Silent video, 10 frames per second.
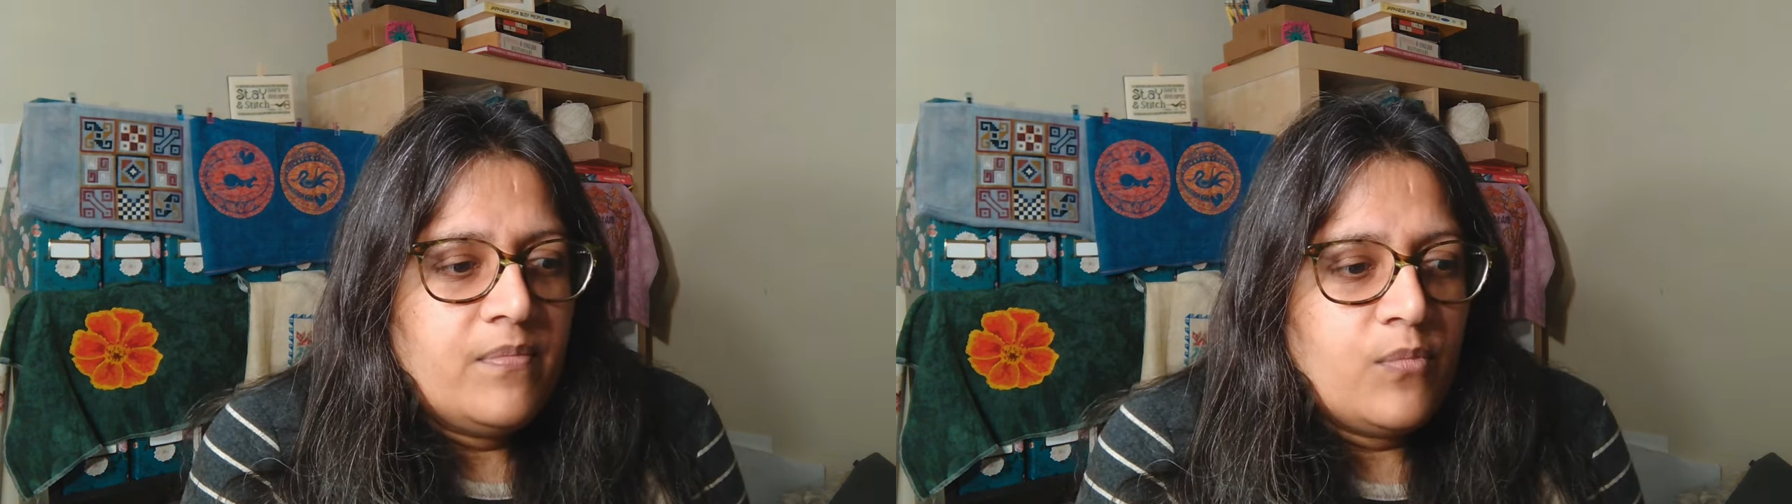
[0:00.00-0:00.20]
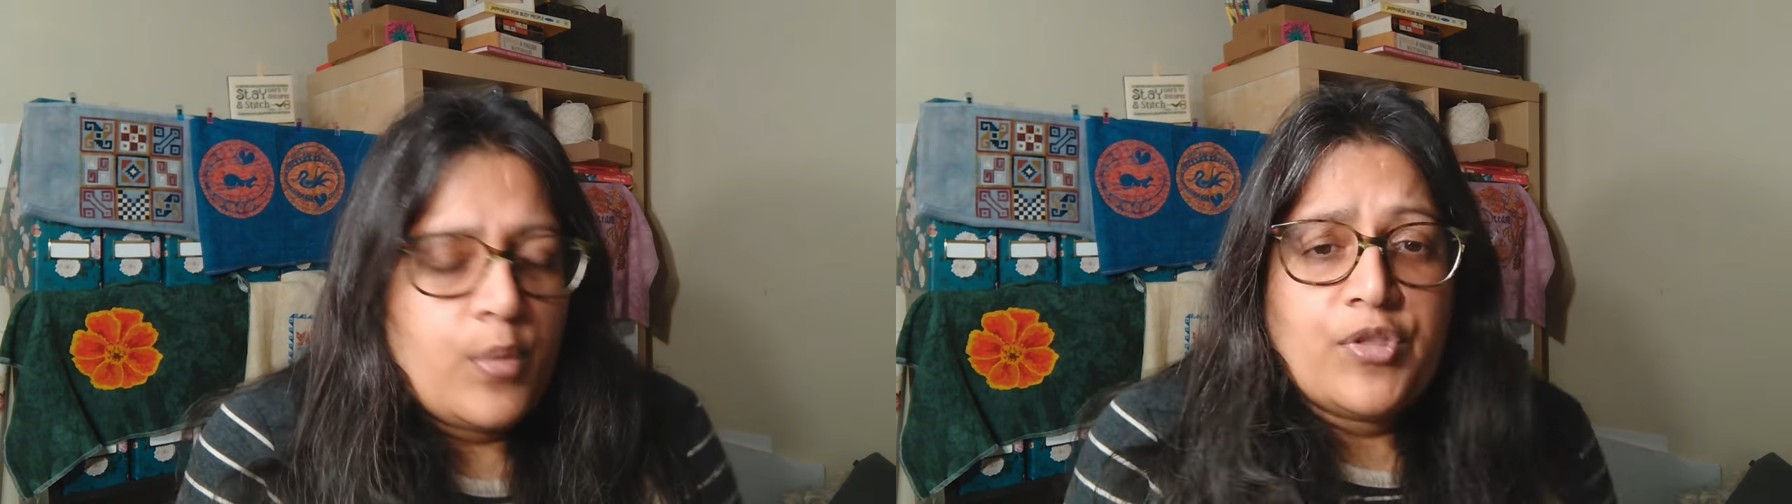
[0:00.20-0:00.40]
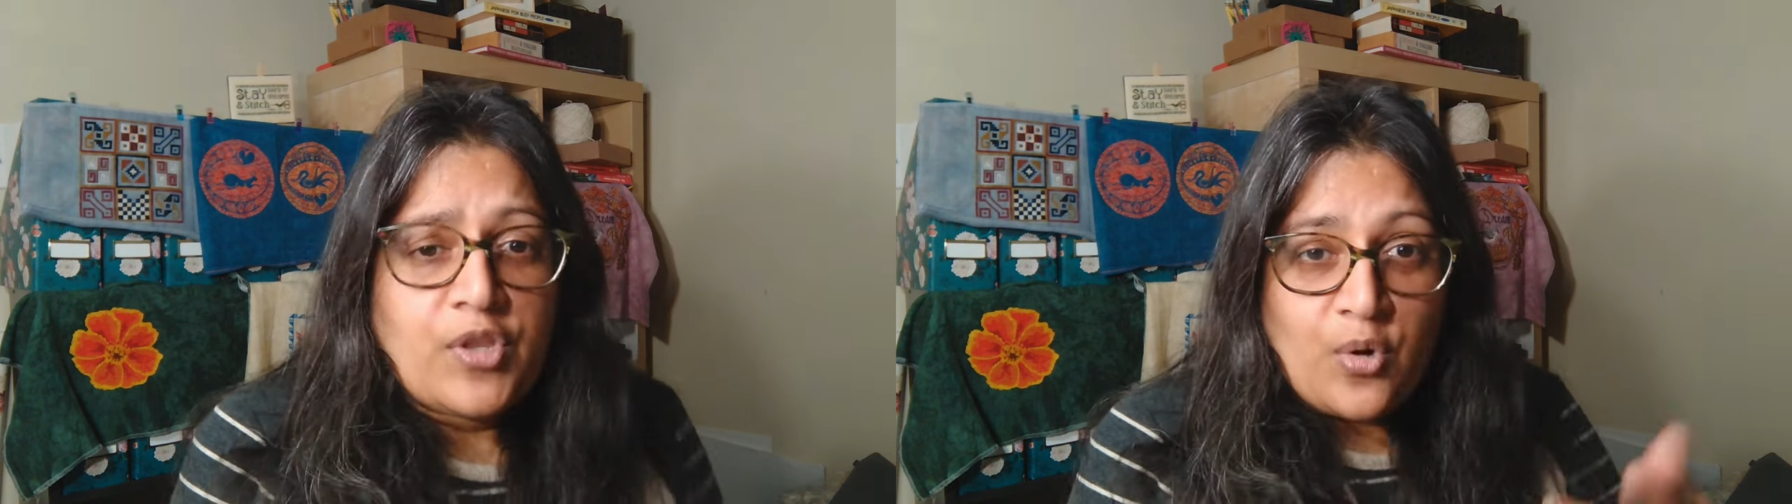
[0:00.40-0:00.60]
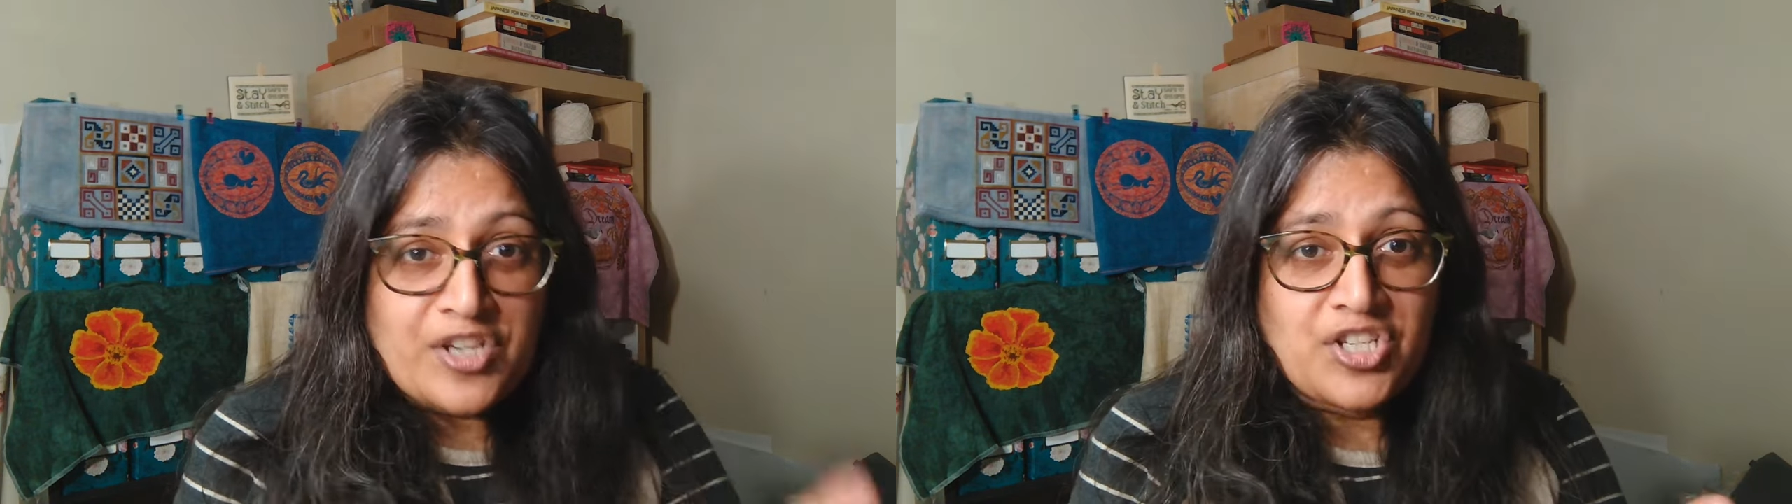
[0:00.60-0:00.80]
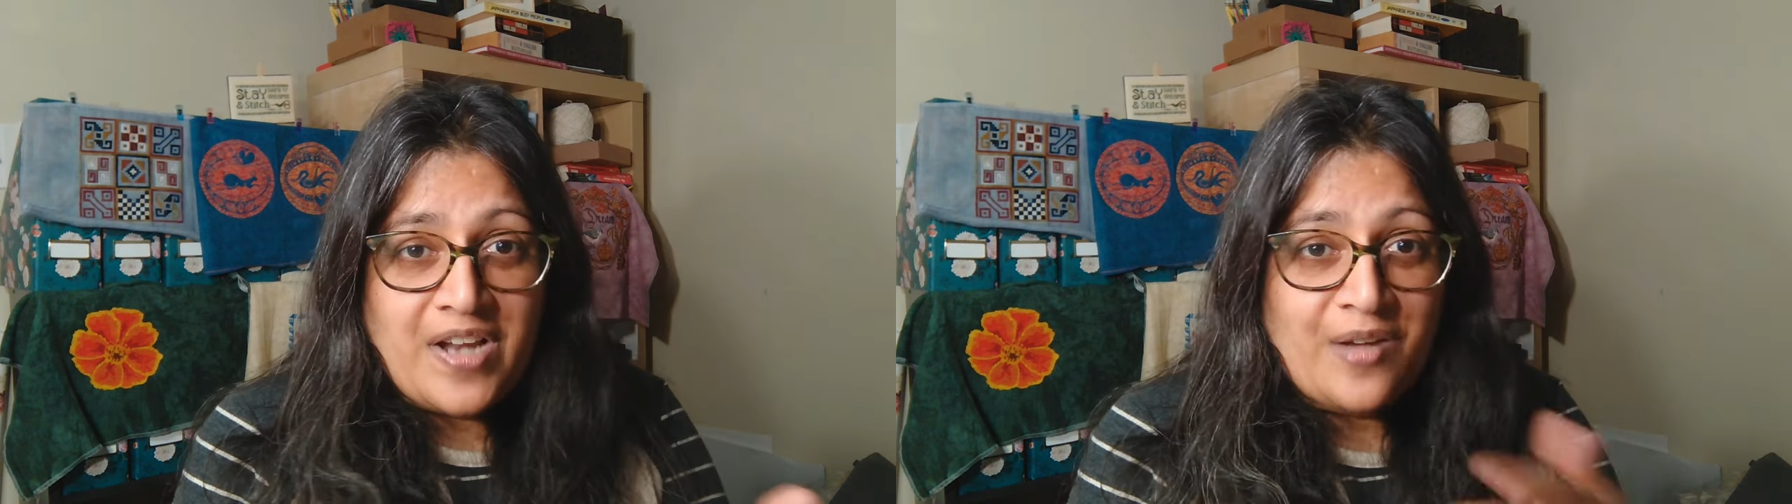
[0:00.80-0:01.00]
we put the
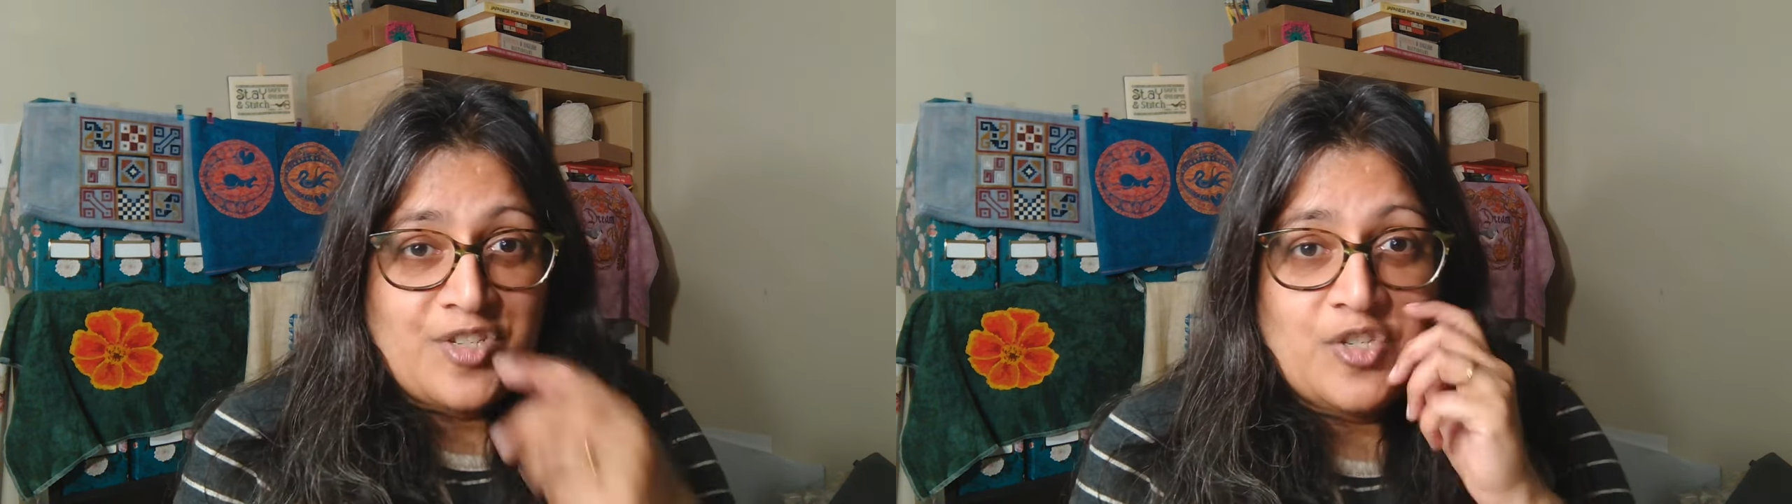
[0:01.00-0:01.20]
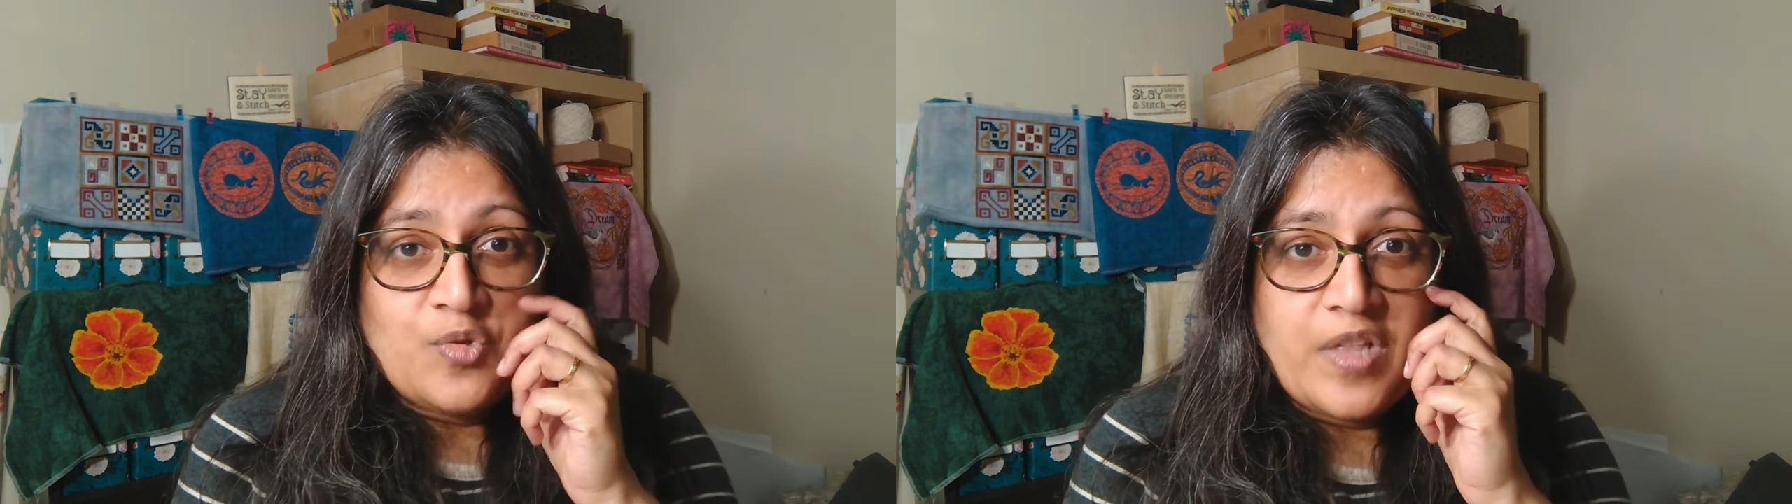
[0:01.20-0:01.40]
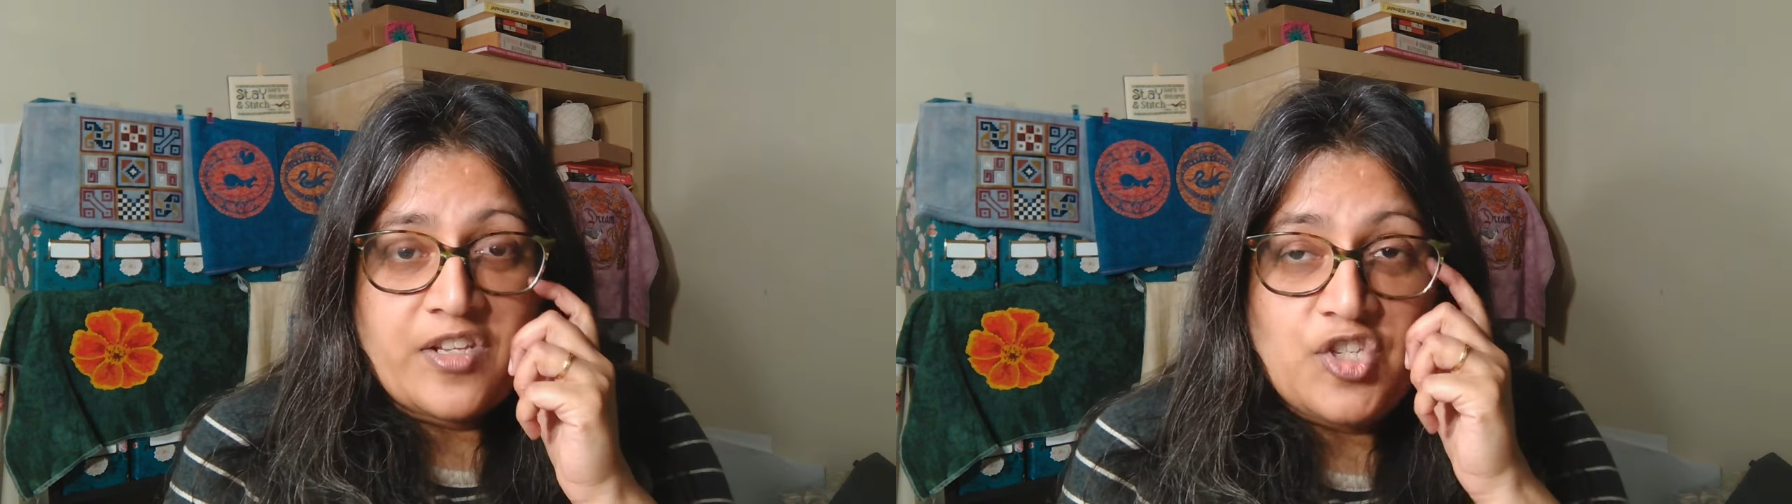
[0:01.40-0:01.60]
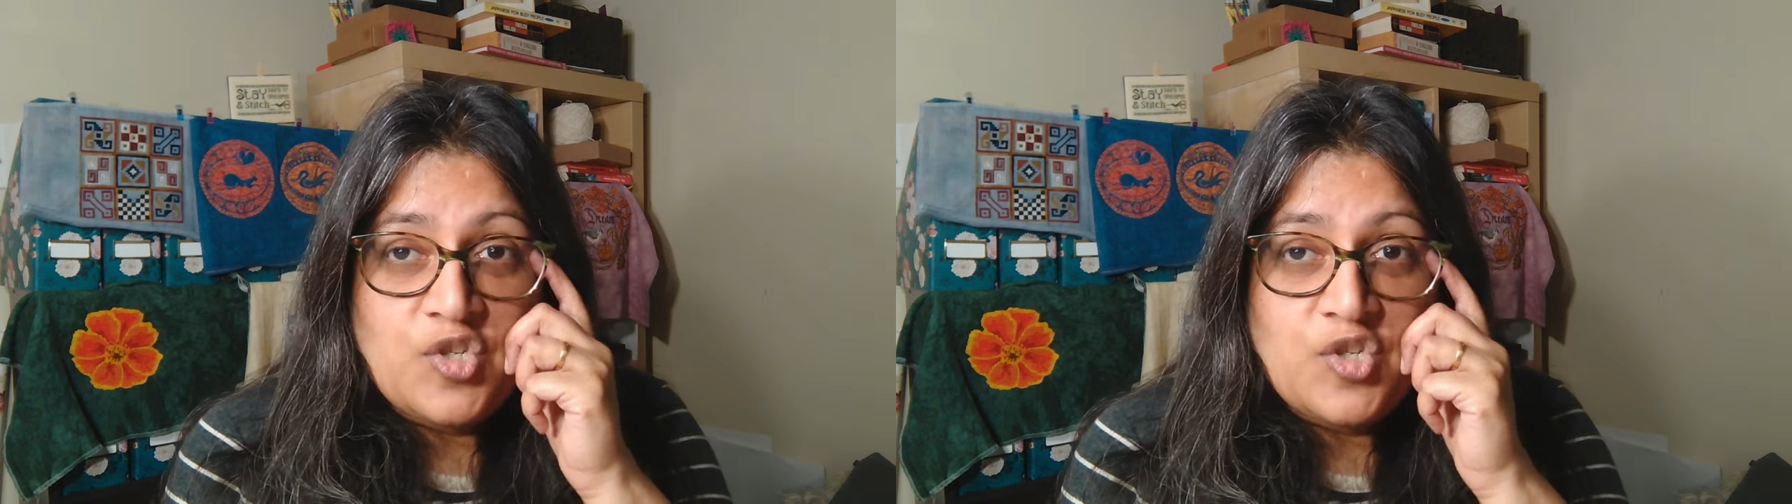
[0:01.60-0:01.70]
question out to you, like,